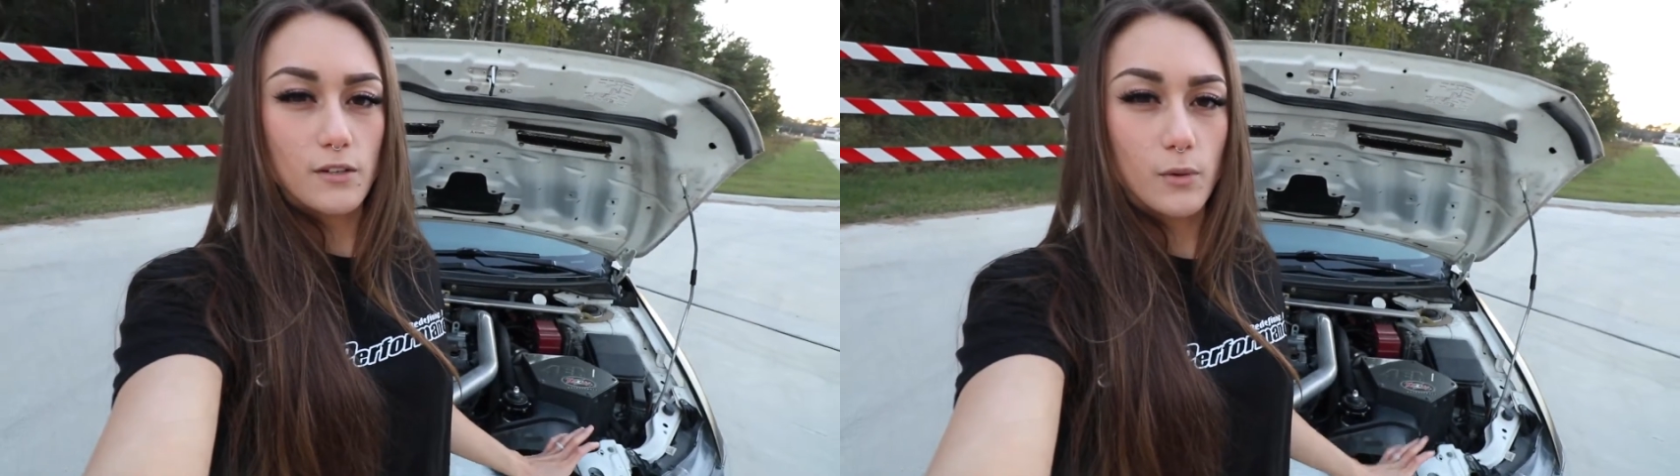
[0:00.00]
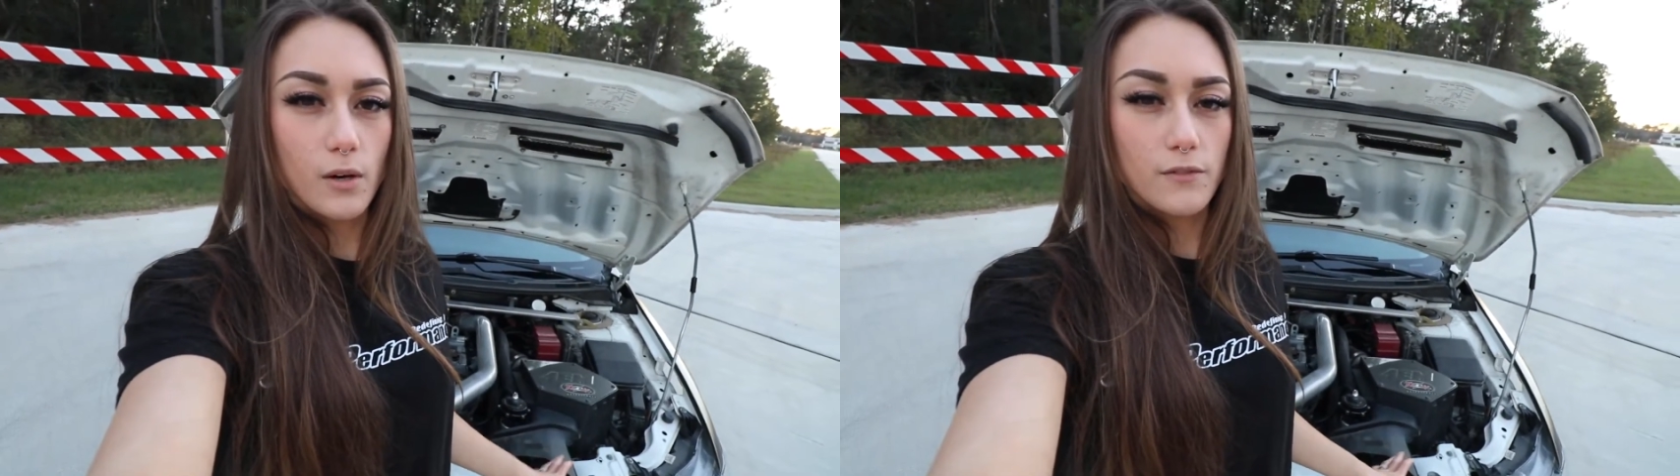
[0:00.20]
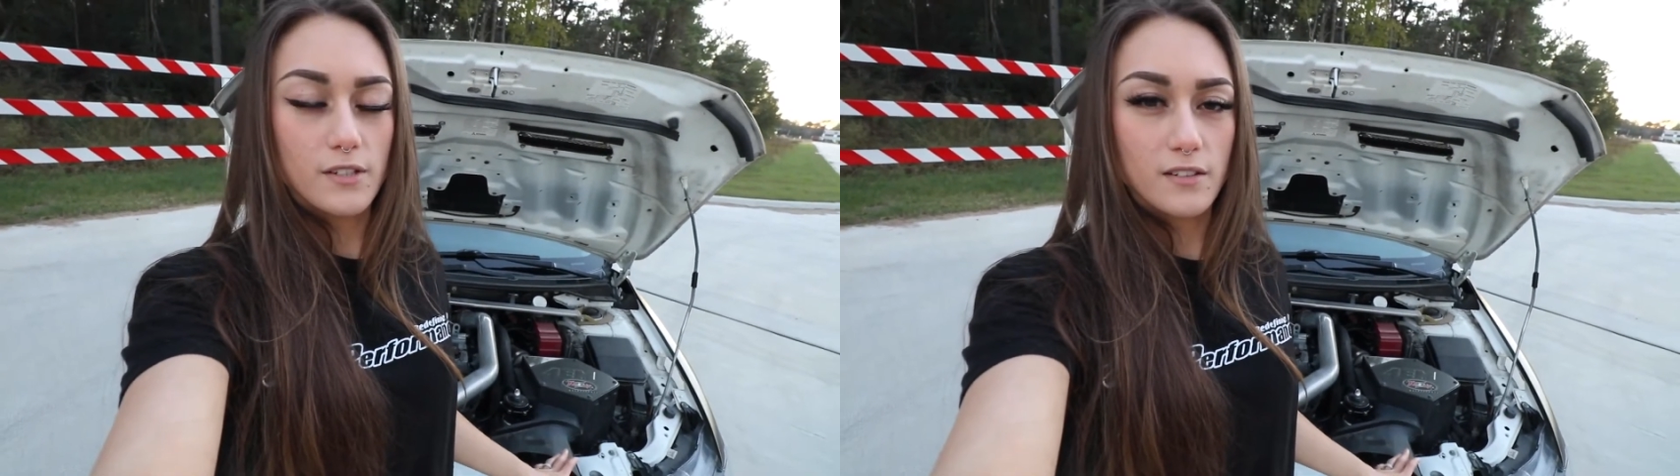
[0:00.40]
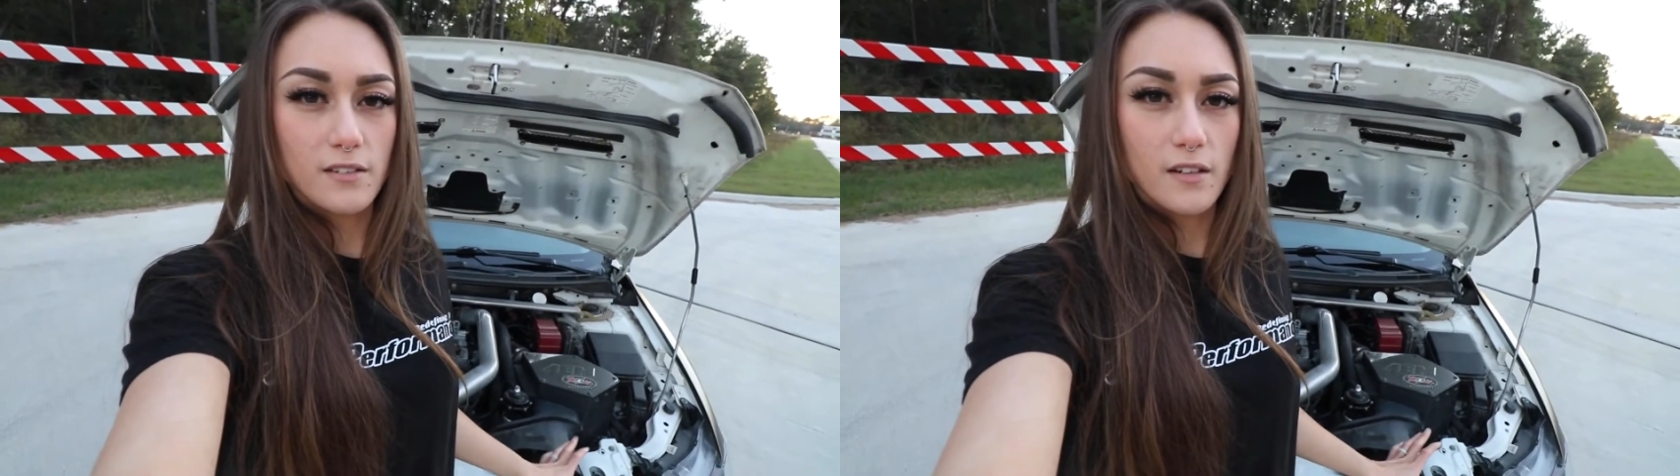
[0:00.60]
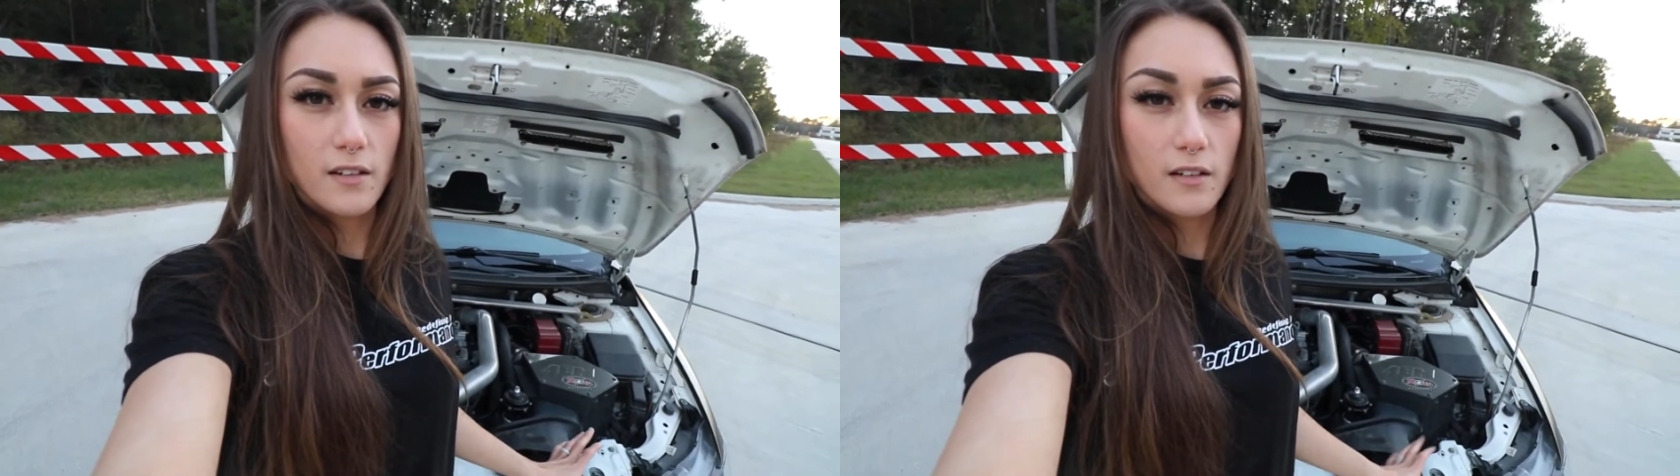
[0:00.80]

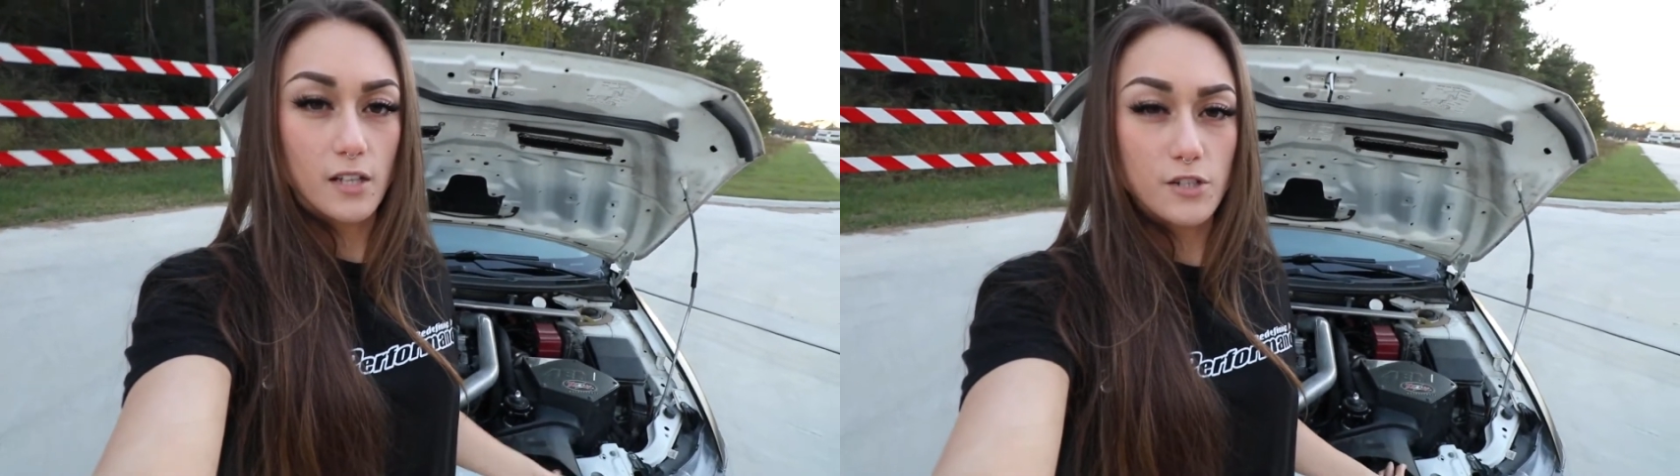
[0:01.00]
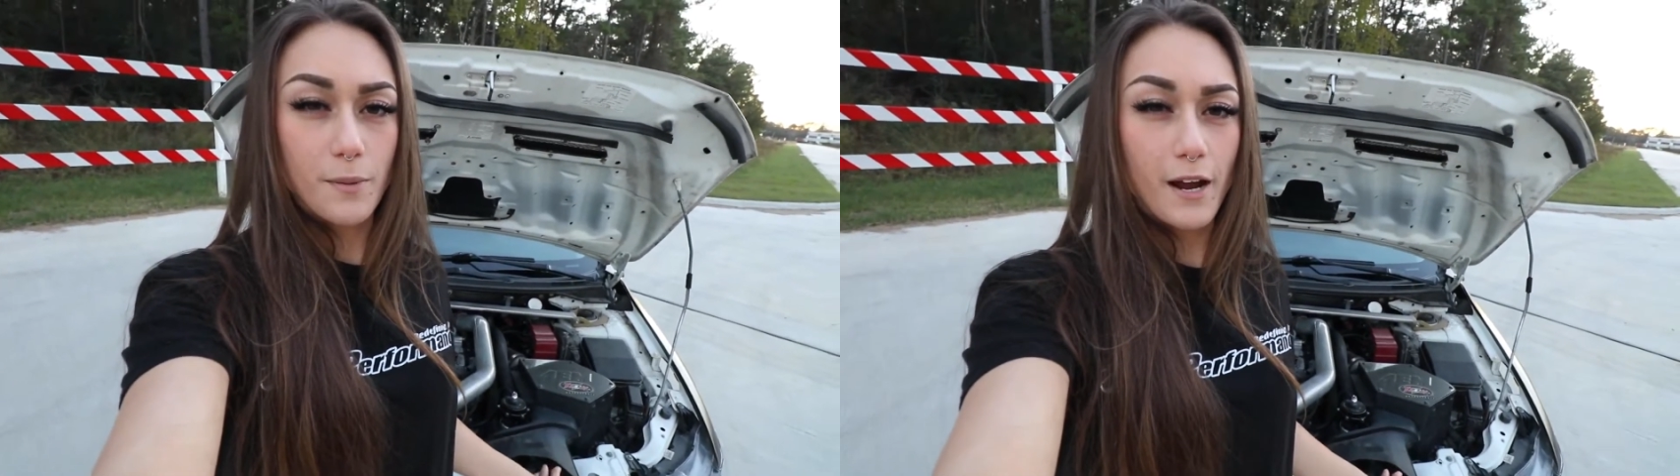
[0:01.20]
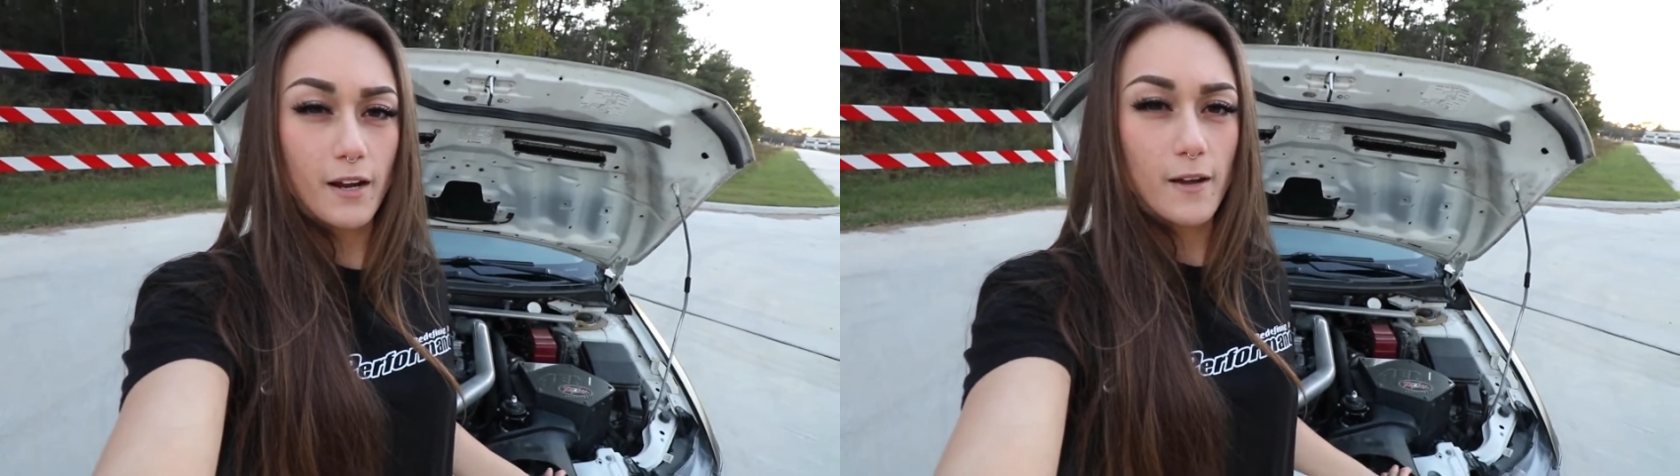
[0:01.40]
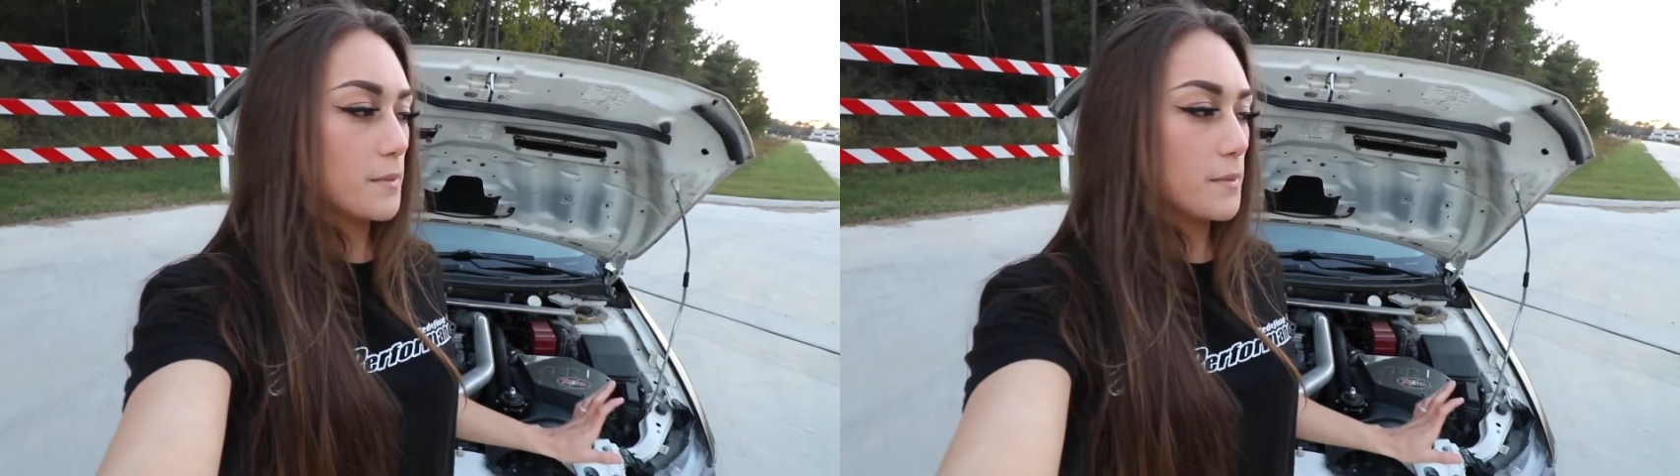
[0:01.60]
12-disc clutch pack.